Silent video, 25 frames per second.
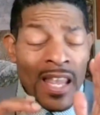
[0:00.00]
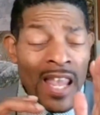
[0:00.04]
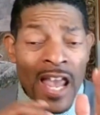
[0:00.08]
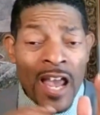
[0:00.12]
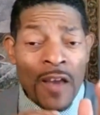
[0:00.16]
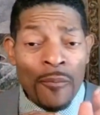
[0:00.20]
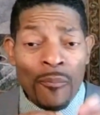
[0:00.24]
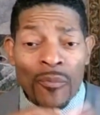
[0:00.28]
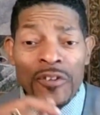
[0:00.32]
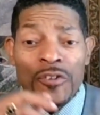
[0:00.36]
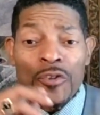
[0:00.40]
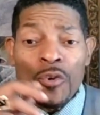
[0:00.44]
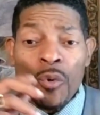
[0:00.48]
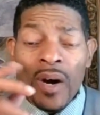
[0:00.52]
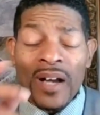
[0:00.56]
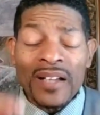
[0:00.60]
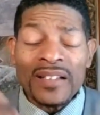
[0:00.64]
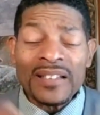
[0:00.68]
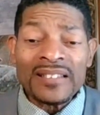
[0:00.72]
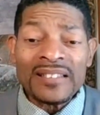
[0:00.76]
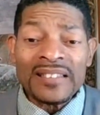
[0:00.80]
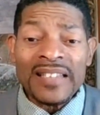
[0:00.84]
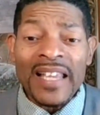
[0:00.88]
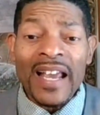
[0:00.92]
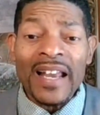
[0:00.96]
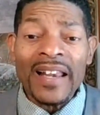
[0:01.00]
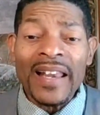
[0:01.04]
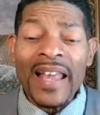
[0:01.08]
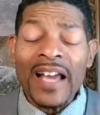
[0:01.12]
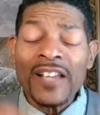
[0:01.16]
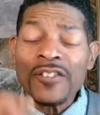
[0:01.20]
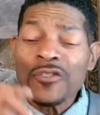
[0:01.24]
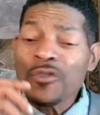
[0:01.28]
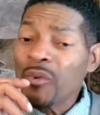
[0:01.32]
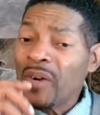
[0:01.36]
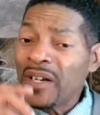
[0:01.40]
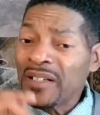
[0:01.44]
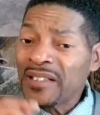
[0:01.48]
and when you understand
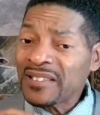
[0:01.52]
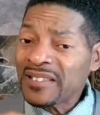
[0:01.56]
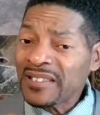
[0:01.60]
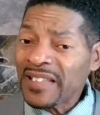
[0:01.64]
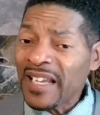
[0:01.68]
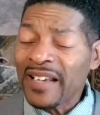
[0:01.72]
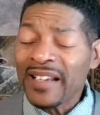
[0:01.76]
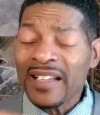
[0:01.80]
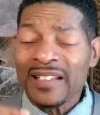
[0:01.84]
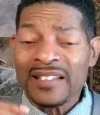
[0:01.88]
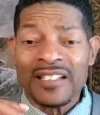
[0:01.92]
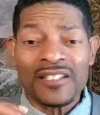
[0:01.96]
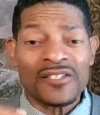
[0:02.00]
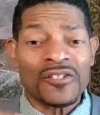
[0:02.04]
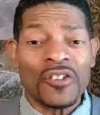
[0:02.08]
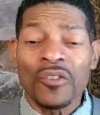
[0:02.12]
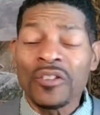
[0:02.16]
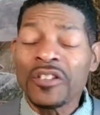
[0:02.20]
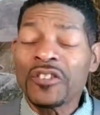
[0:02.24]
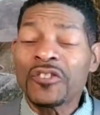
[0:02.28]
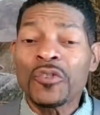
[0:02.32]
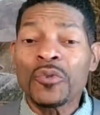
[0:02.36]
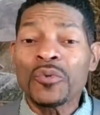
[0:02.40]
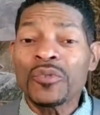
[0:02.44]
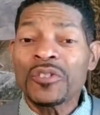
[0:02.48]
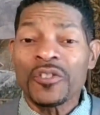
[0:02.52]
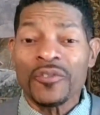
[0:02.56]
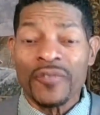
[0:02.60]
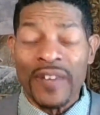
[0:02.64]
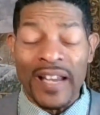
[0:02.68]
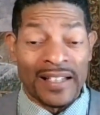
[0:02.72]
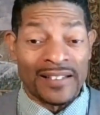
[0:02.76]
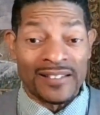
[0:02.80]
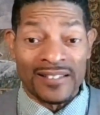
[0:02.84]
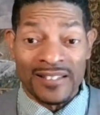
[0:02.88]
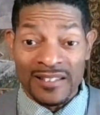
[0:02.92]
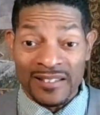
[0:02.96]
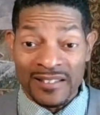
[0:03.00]
that, you understand that there's only two
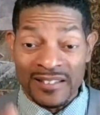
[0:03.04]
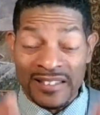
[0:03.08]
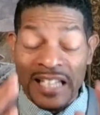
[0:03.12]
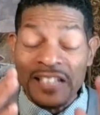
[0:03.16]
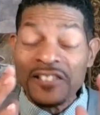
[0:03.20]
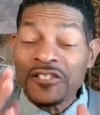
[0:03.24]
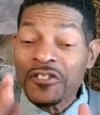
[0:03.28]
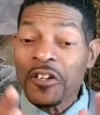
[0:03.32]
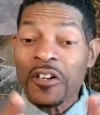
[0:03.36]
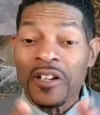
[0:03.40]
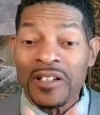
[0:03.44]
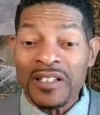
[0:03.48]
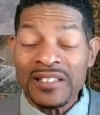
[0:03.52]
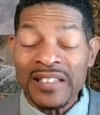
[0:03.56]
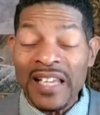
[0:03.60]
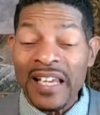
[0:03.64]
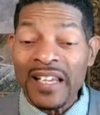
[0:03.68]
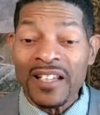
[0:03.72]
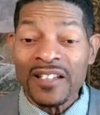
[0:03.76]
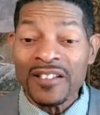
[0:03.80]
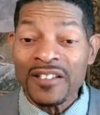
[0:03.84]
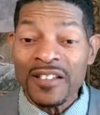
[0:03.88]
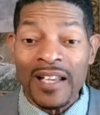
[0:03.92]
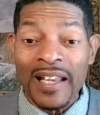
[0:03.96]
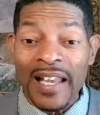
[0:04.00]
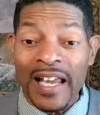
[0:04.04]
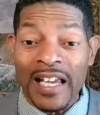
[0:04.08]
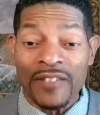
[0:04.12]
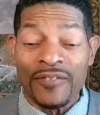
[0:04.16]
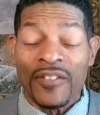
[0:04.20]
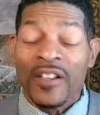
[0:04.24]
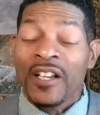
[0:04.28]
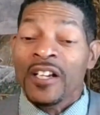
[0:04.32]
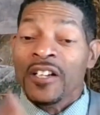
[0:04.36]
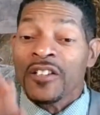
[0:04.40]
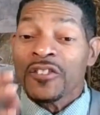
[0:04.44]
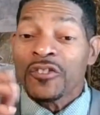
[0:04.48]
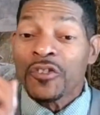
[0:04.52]
directions that you're going to take in your life.
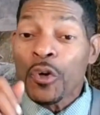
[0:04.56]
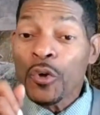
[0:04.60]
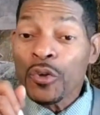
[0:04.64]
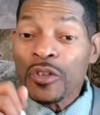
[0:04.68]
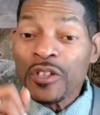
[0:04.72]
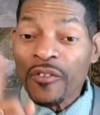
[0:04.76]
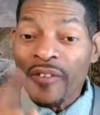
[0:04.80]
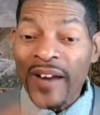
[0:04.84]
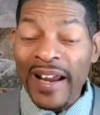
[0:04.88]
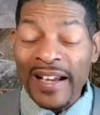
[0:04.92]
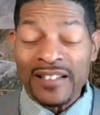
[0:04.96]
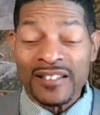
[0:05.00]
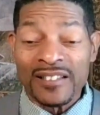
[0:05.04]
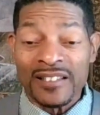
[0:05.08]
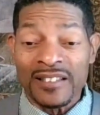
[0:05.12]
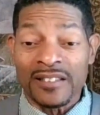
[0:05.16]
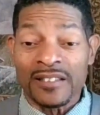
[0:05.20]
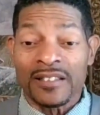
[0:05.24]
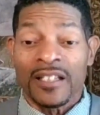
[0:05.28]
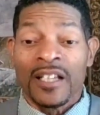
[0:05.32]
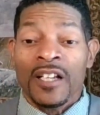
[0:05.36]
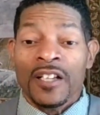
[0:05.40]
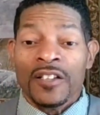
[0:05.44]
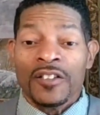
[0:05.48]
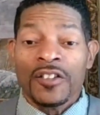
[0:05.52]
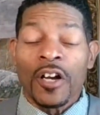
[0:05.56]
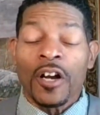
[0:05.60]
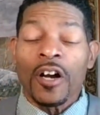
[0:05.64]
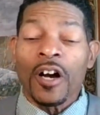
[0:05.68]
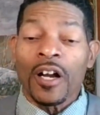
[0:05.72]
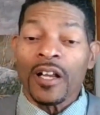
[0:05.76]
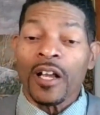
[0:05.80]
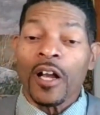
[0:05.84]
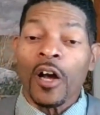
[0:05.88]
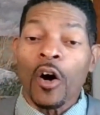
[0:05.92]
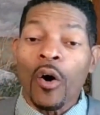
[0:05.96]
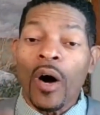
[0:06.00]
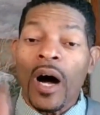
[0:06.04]
Two directions. You're going
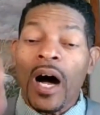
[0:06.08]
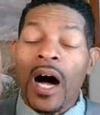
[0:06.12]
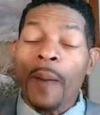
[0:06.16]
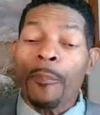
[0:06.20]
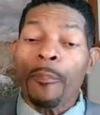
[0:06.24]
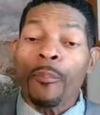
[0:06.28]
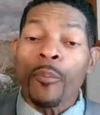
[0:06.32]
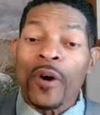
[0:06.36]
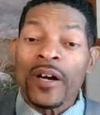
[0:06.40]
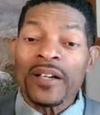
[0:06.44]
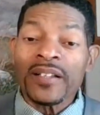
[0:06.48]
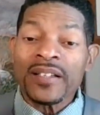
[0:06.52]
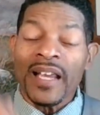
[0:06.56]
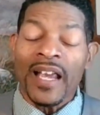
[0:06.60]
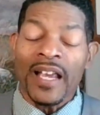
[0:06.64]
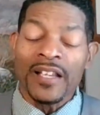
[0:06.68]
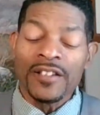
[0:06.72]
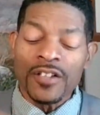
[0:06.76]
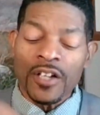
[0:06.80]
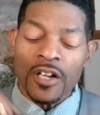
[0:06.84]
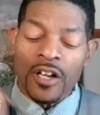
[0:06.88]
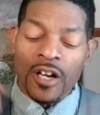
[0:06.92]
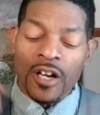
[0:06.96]
to go upward and you're